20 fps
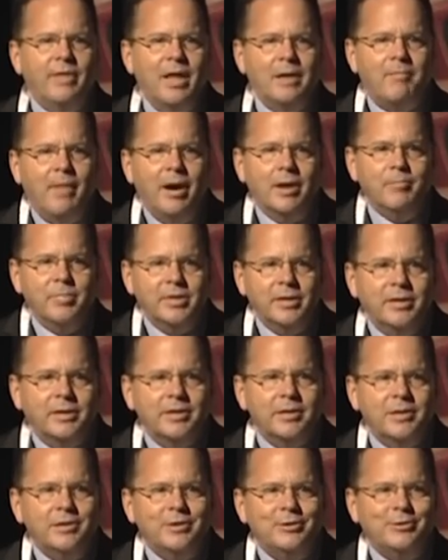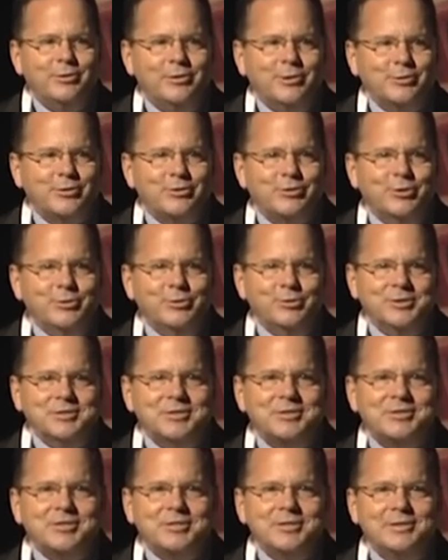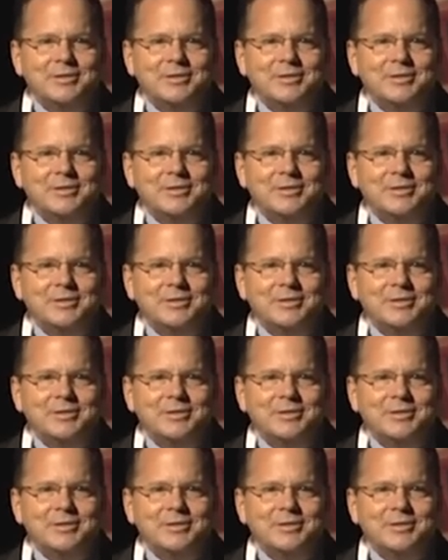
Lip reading: that might be to your students.